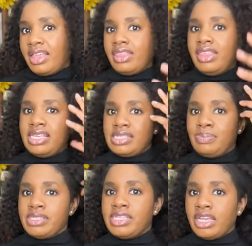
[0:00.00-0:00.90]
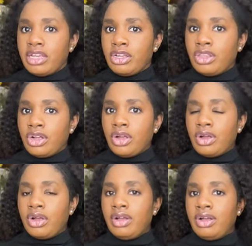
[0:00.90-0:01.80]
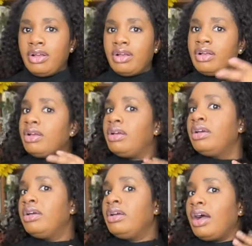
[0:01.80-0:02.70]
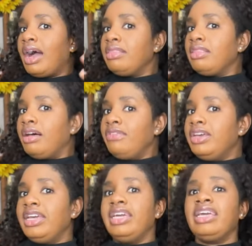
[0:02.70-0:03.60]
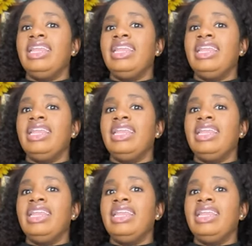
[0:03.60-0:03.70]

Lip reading: this particular, I love it.